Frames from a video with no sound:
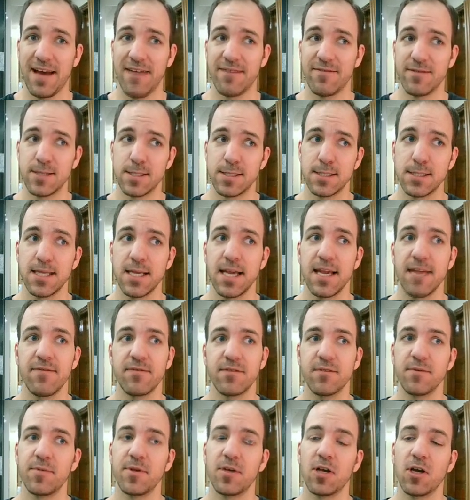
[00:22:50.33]
have is safe
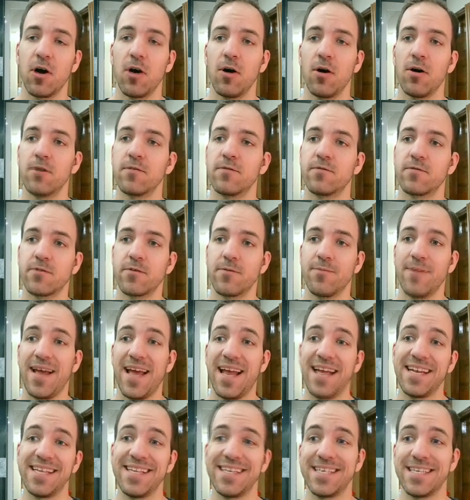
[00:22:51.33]
to be called from
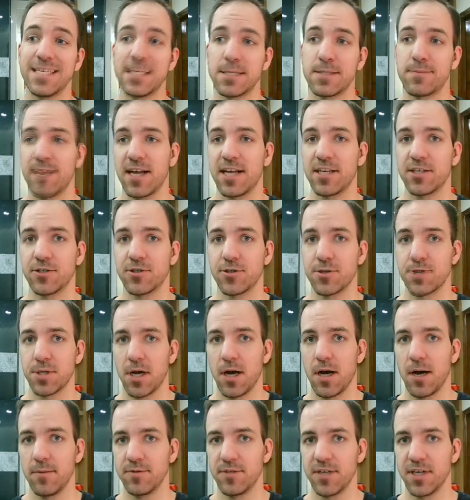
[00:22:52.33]
any dispatcher's
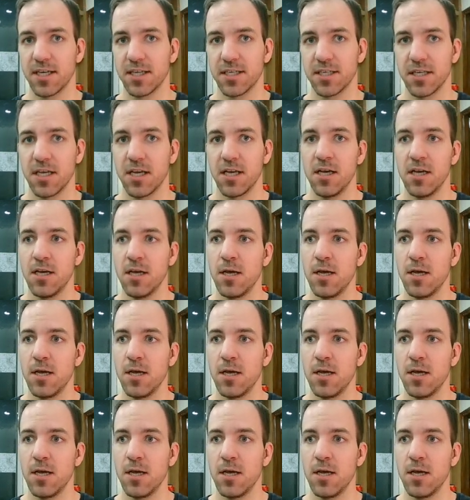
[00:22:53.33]
object.